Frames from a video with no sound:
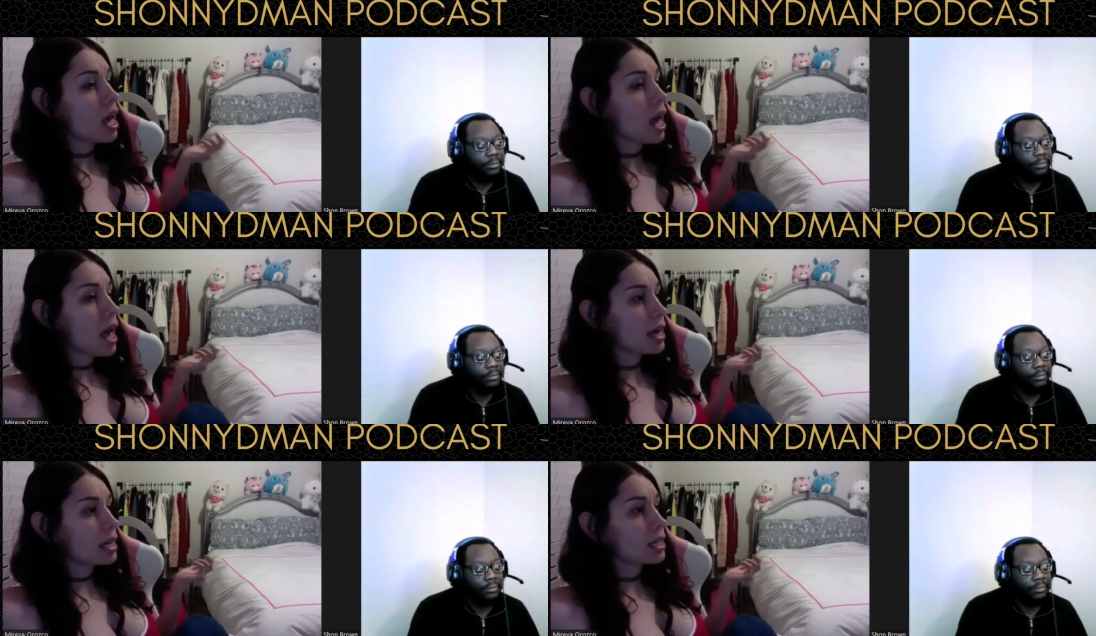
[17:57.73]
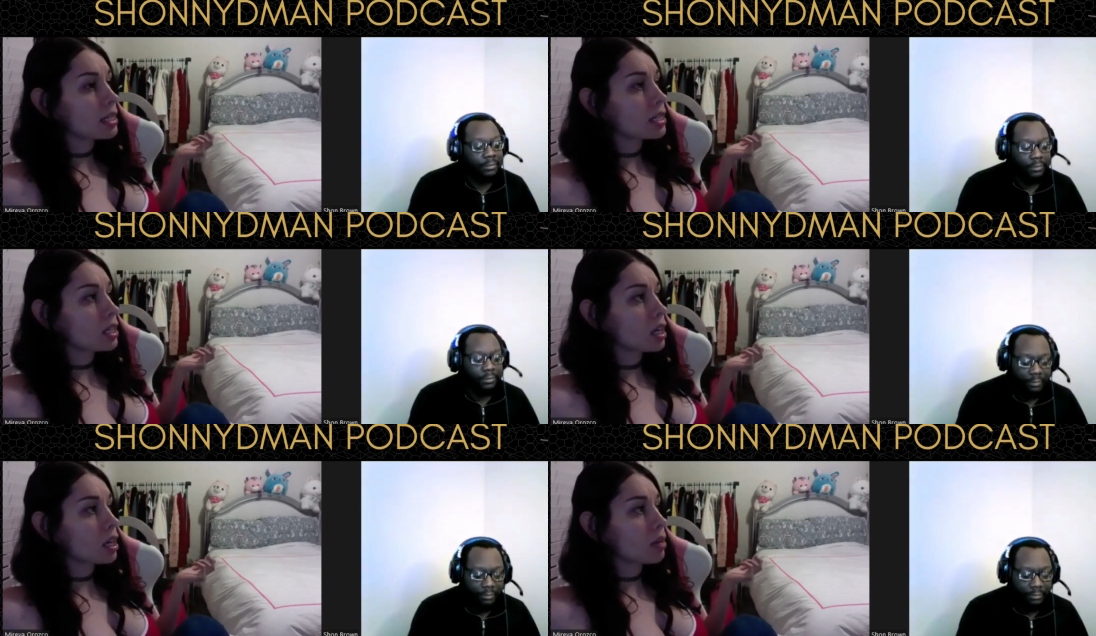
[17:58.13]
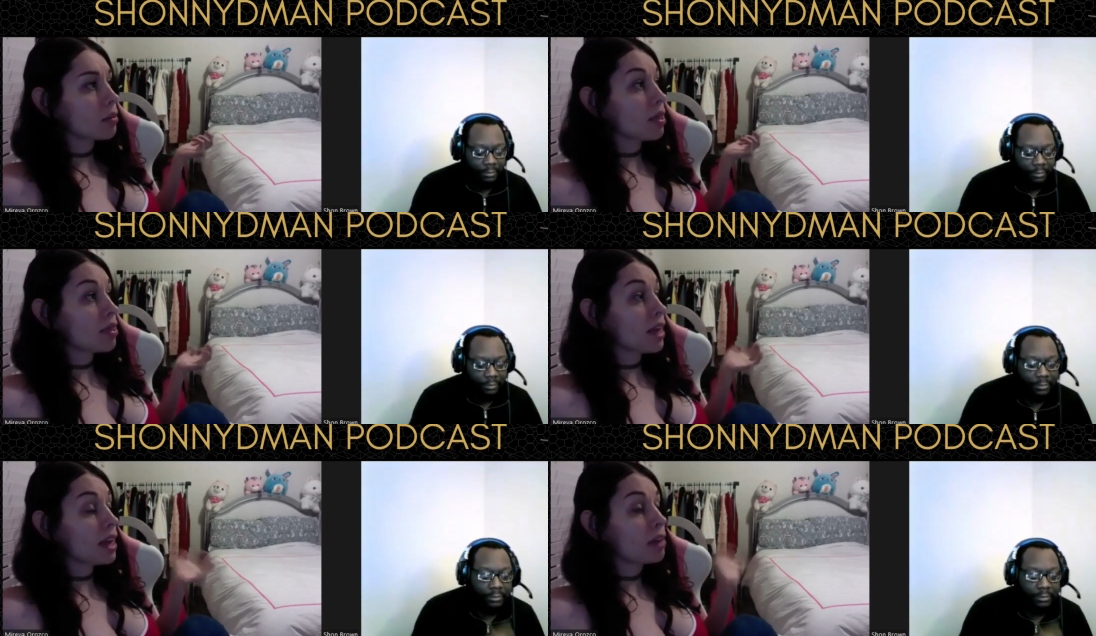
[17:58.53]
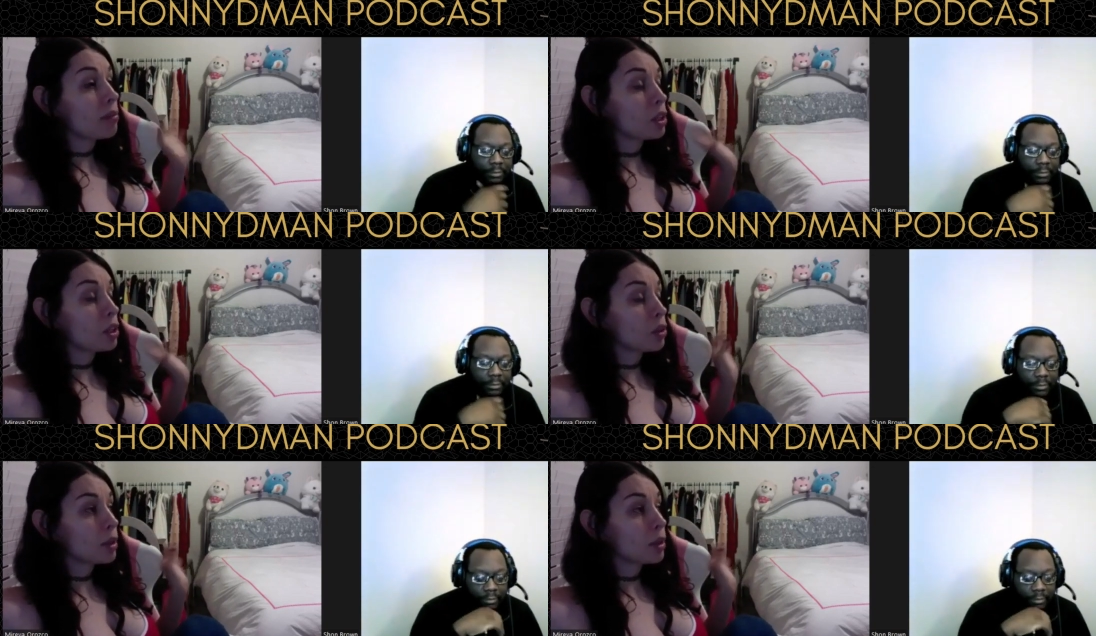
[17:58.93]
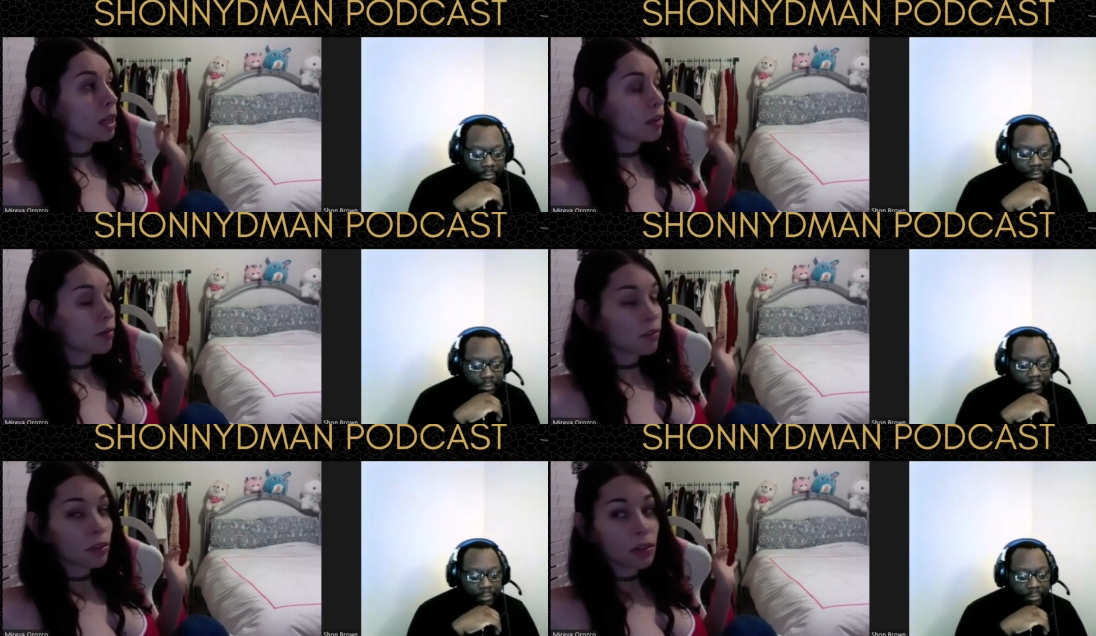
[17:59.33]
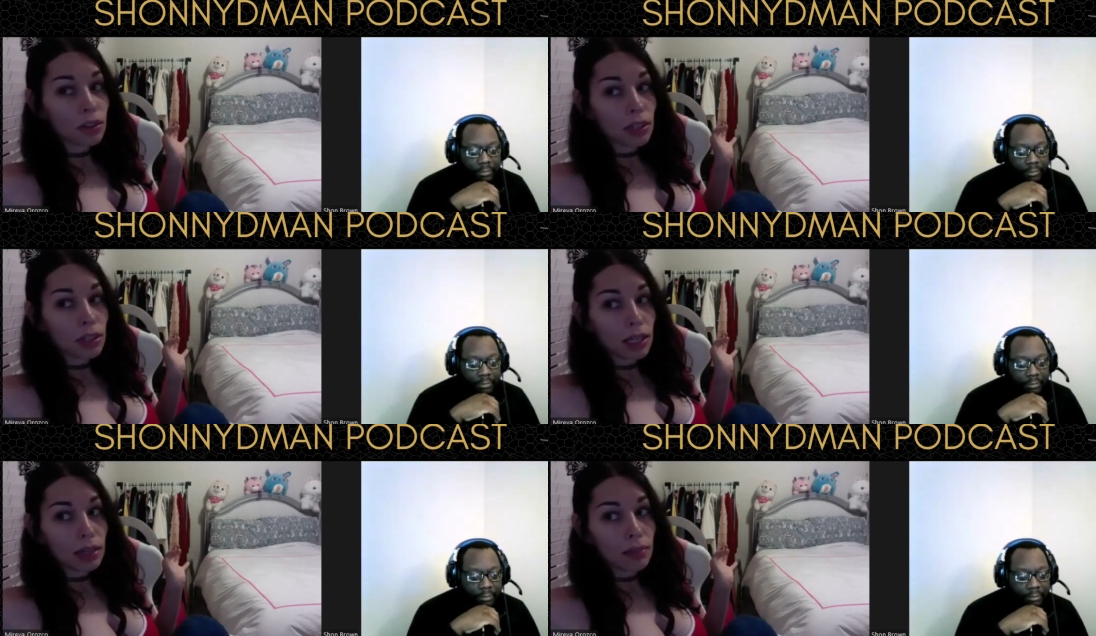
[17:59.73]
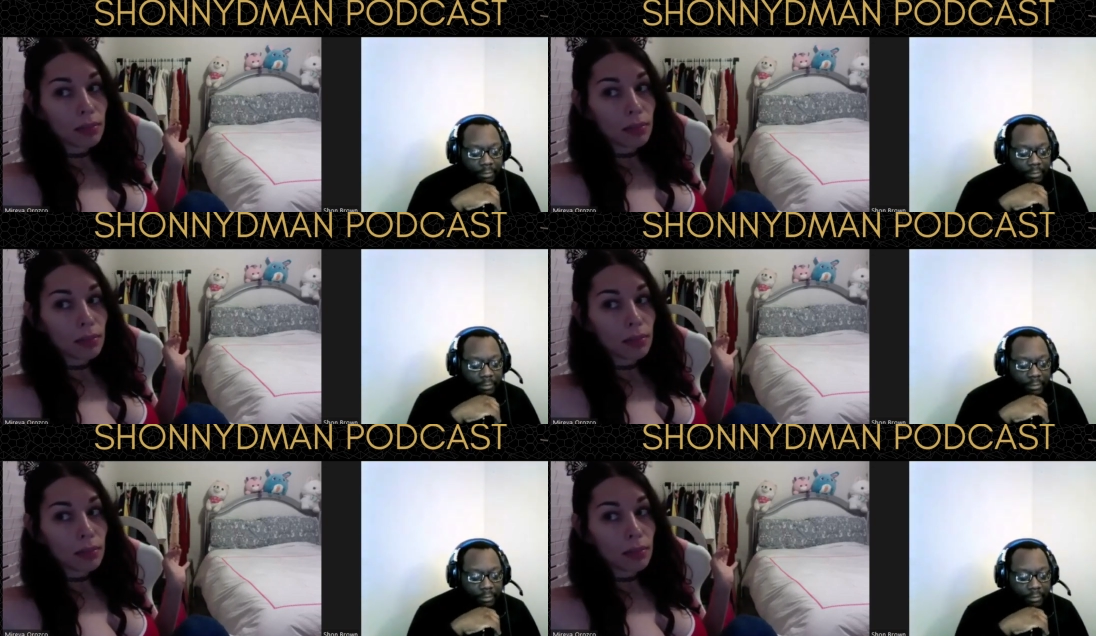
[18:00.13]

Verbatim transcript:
Speaker 1: and um, they've been doing that for like